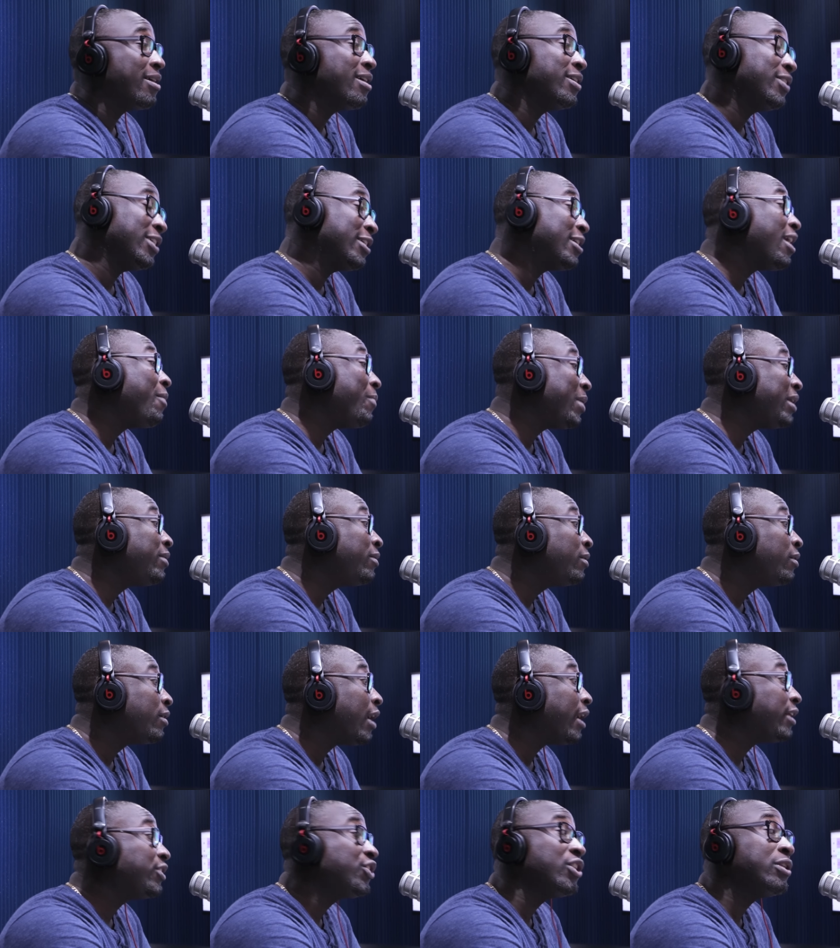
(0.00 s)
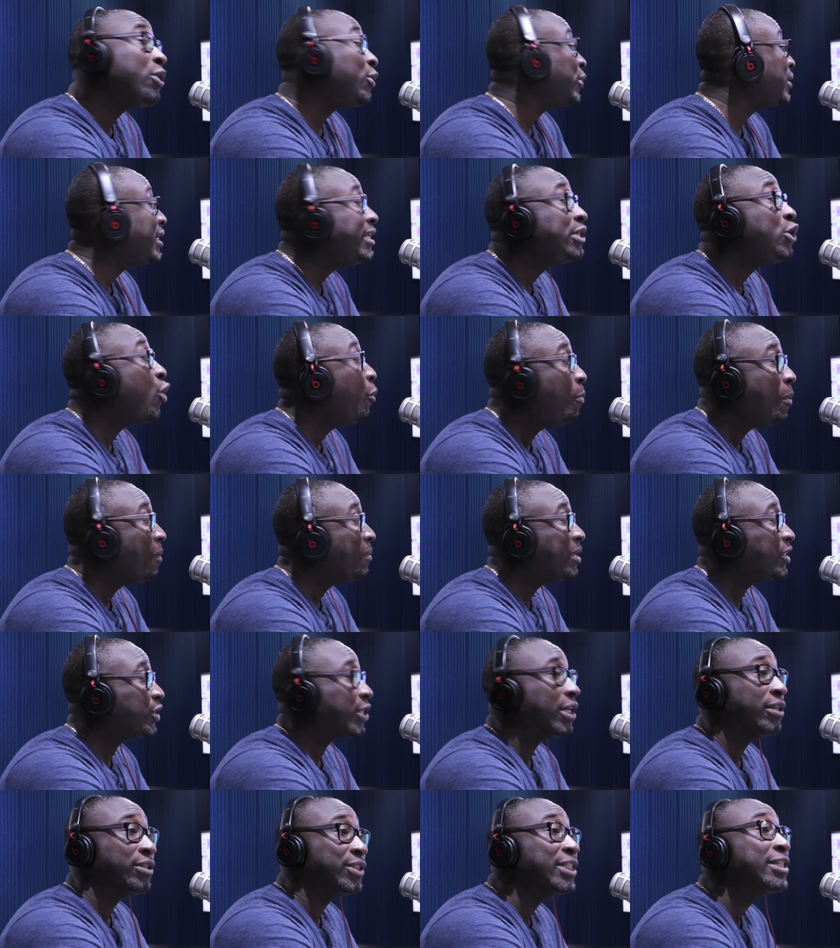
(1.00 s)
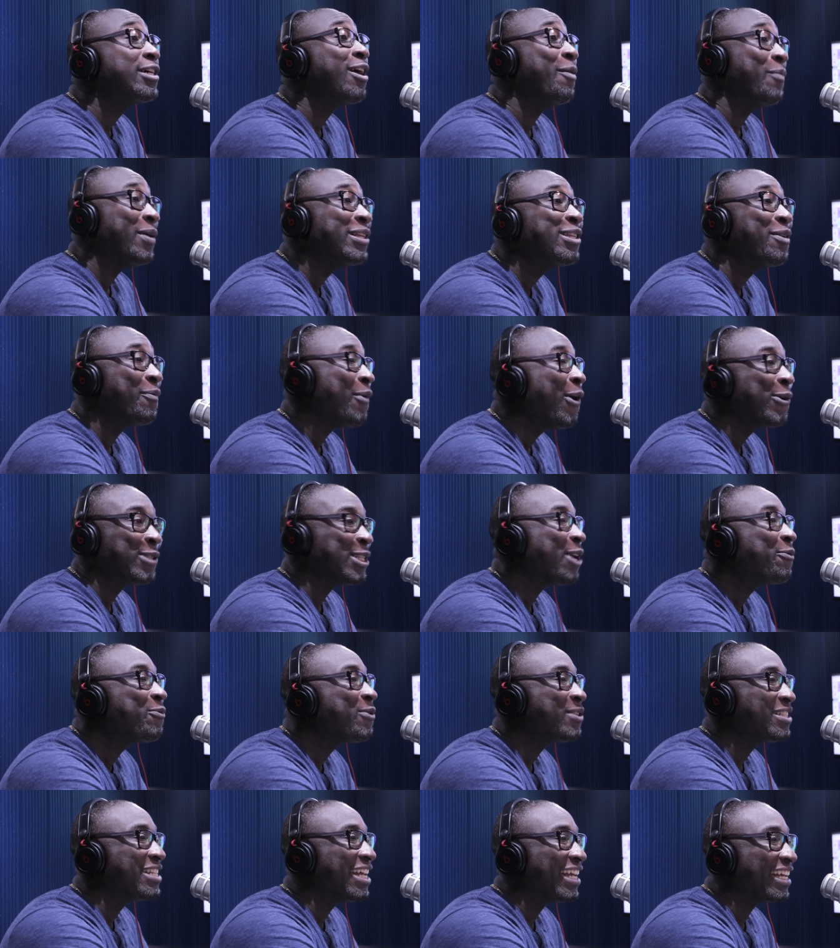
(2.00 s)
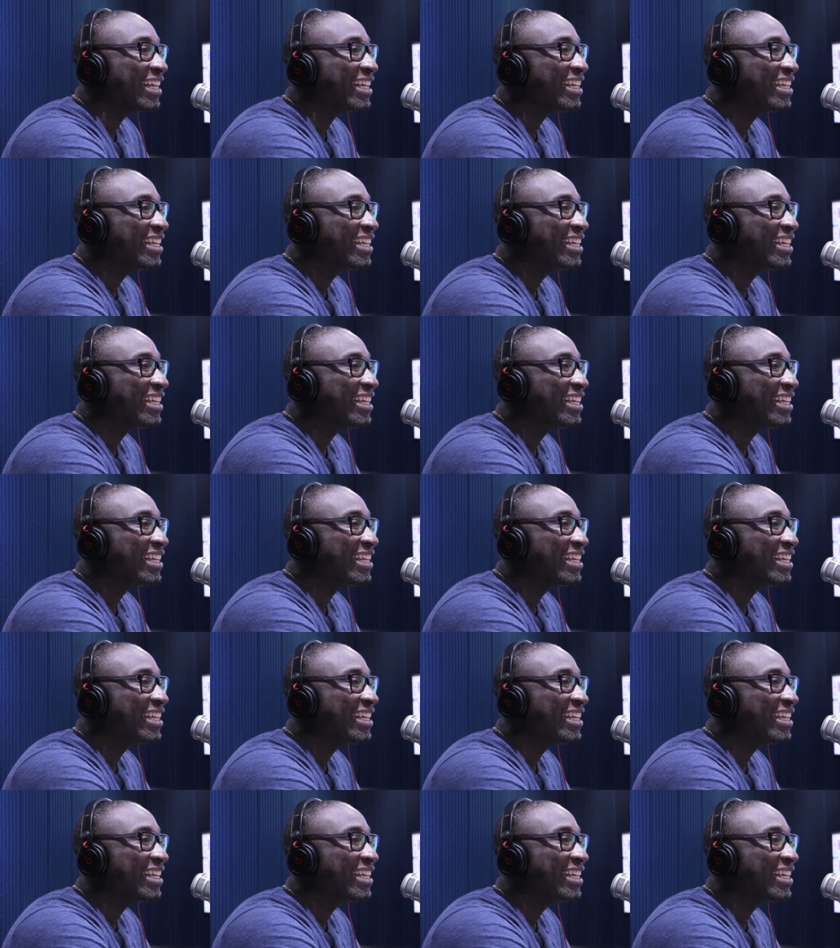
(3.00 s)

Yeah, she come in and she don't need no permission. She come in to bounce everything.